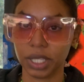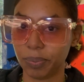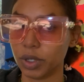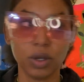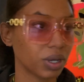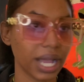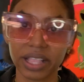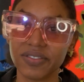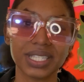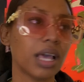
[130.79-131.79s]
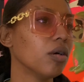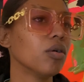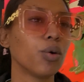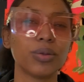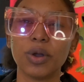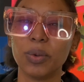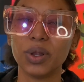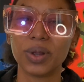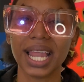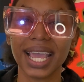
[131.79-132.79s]
people look at to say, oh no, we
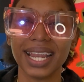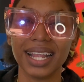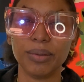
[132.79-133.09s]
don't like that.